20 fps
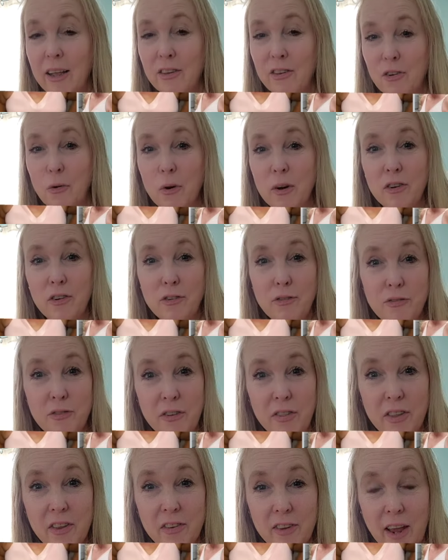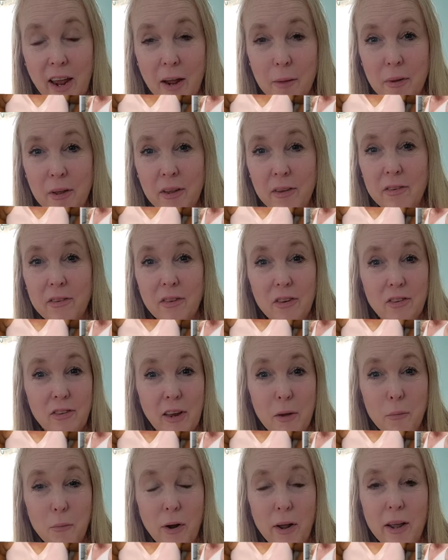is going to fit these camis the
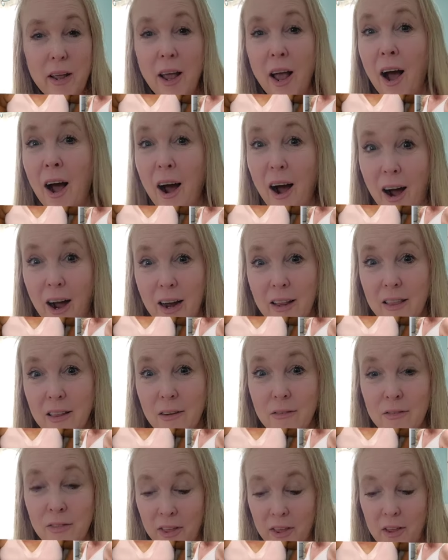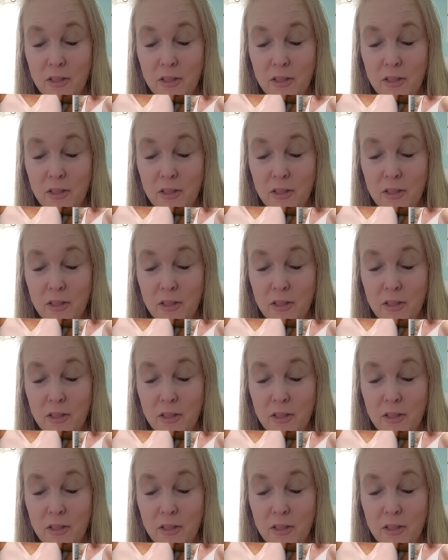same way. I love the